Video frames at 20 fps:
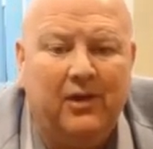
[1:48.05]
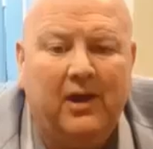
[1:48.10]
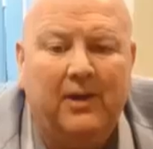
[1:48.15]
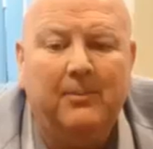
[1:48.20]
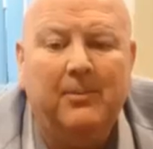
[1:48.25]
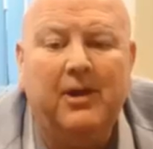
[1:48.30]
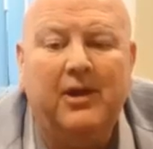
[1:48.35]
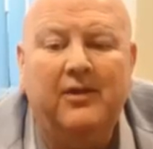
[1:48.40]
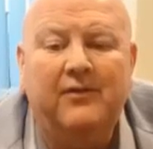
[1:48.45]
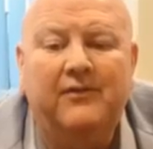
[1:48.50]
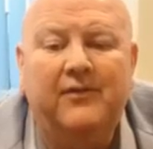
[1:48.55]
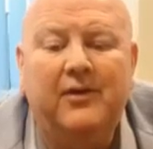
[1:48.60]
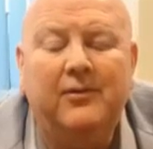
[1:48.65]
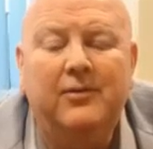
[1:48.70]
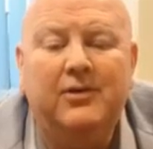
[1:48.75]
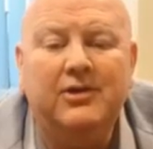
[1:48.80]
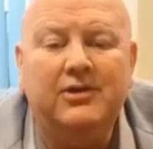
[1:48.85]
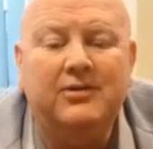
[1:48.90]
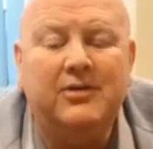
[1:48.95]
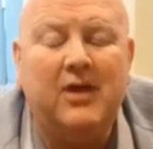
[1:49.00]
I'm going to
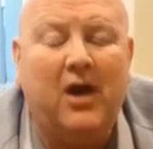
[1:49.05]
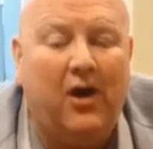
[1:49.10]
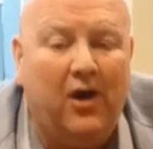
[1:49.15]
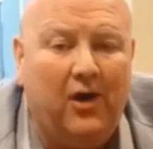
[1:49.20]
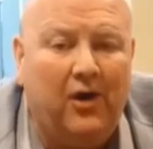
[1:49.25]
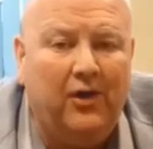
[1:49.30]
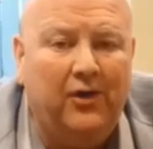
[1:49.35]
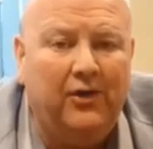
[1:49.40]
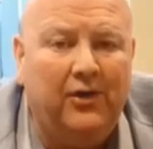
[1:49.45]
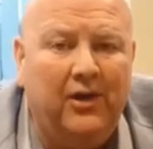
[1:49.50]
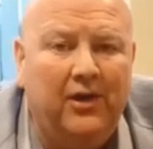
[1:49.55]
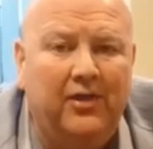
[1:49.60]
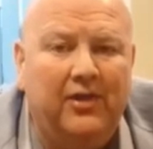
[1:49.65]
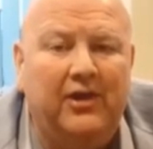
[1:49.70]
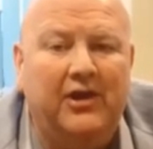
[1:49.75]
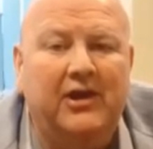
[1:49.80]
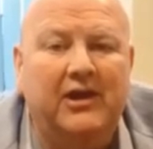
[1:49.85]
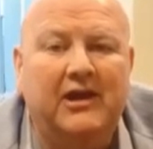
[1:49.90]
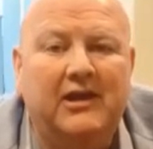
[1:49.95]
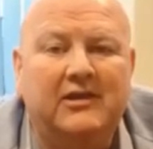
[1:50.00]
focus on
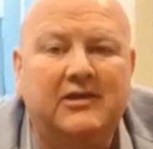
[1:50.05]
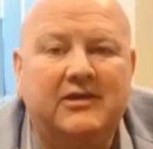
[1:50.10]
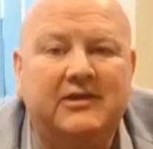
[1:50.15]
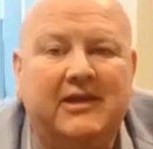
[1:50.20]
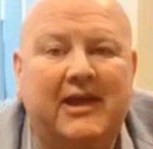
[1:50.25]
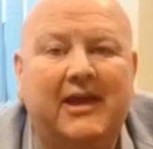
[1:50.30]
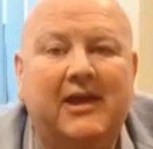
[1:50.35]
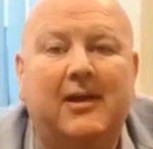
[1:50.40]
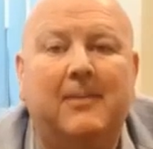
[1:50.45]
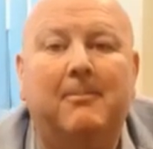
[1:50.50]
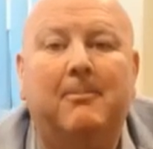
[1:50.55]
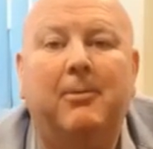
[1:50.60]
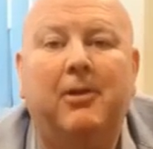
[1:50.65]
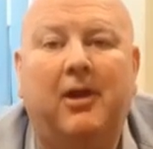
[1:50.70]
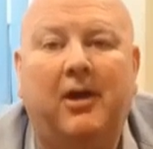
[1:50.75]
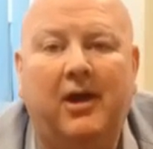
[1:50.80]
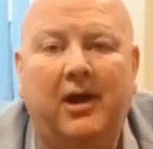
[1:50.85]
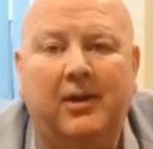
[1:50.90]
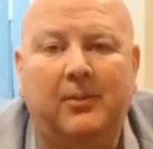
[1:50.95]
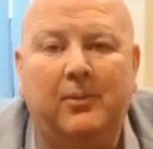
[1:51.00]
the need to stay
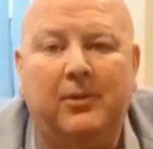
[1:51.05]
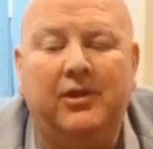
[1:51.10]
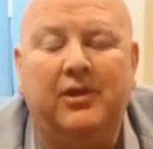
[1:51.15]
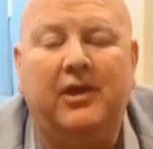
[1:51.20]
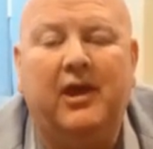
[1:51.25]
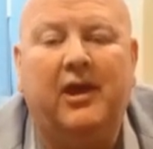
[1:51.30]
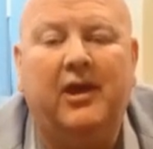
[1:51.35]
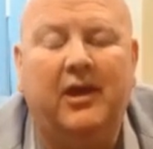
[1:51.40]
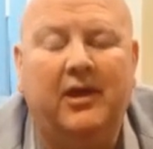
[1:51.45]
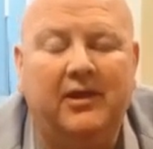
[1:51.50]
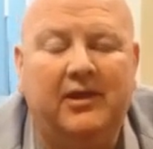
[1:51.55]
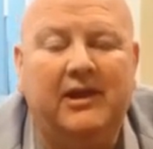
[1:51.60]
compliant with the